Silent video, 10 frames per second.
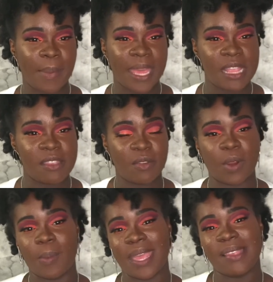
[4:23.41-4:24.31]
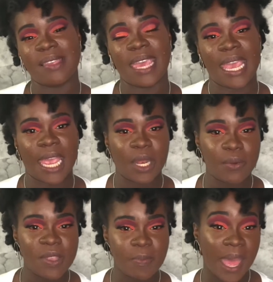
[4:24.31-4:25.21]
My Instagram is
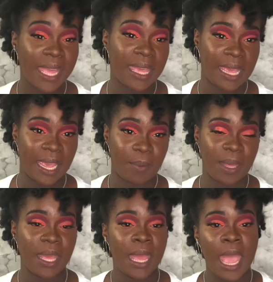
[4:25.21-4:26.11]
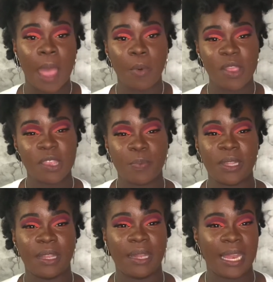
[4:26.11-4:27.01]
candles by Cami. I'm going to
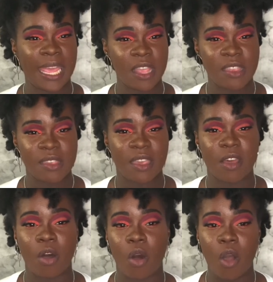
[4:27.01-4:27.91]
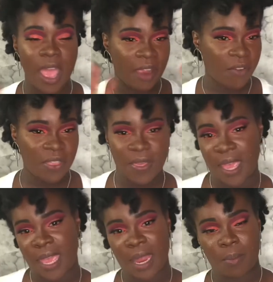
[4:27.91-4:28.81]
put the link to
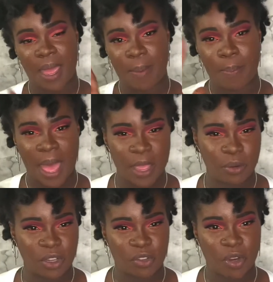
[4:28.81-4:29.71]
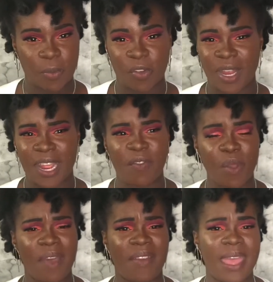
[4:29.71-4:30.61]
everything in my bio description. If
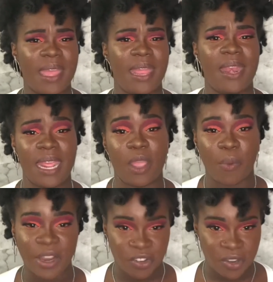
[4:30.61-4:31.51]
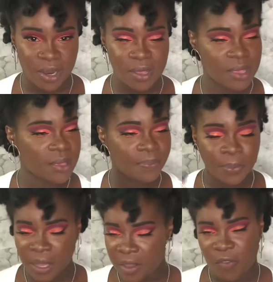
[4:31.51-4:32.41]
you have any questions,
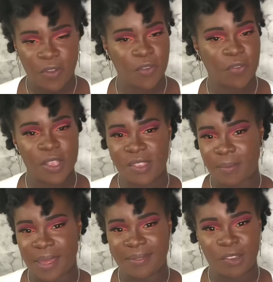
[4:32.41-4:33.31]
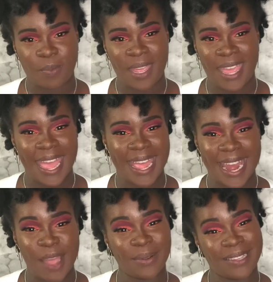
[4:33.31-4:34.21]
feel free to message me and
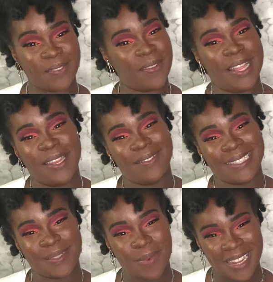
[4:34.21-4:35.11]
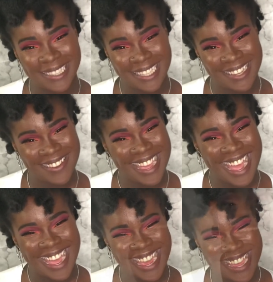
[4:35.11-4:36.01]
I will definitely respond to you
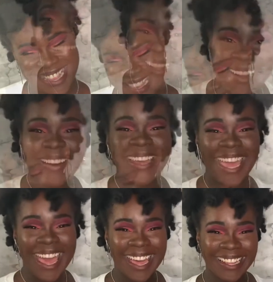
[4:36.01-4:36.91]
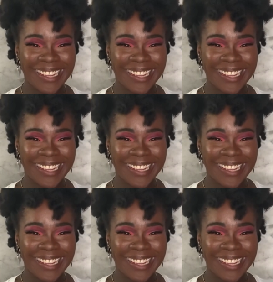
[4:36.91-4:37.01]
guys. Oh yeah.